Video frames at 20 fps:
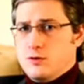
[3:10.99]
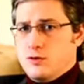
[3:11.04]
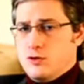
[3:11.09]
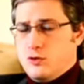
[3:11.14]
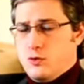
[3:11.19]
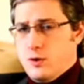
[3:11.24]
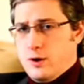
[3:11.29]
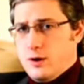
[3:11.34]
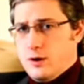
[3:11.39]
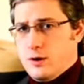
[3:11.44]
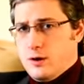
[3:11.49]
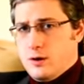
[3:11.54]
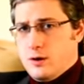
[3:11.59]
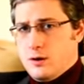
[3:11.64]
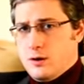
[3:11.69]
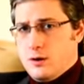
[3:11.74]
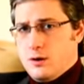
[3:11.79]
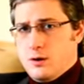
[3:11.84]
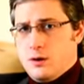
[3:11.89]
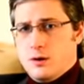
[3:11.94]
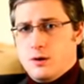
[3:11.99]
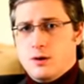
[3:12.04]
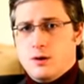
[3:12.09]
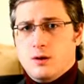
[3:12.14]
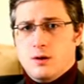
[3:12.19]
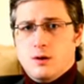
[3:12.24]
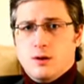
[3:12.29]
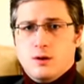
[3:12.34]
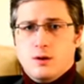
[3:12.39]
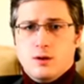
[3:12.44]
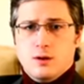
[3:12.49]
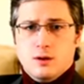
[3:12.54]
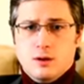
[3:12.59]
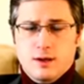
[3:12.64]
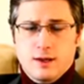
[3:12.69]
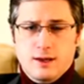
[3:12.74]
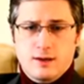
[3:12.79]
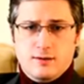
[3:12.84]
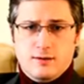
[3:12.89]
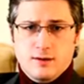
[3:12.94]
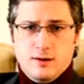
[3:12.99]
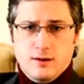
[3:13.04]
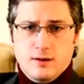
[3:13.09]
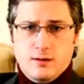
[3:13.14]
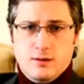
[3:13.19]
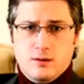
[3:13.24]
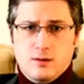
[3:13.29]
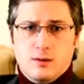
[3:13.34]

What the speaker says: Twitter, LinkedIn,